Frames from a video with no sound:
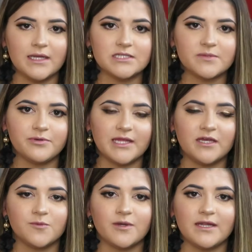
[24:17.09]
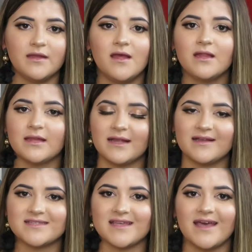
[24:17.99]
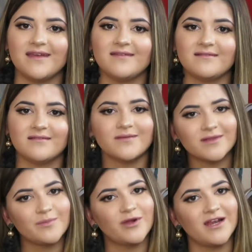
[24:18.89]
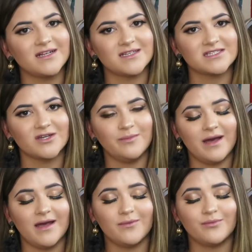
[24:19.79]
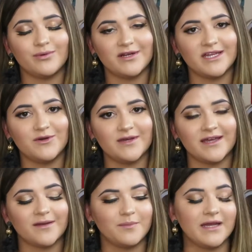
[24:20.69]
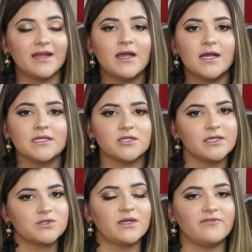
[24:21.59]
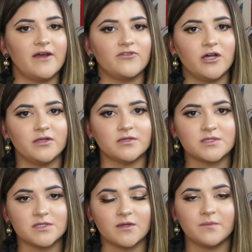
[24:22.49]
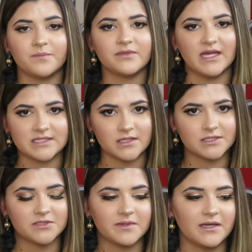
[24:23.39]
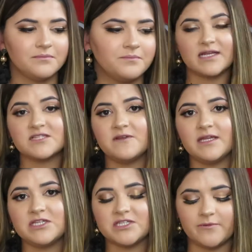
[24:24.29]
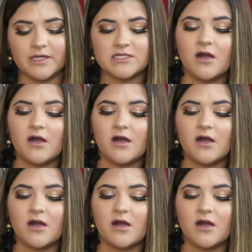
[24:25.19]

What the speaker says: it is a pretty good one. Like I said, the product does go by pretty quick, but it's only $25, so that's not too bad. Next foundation I want to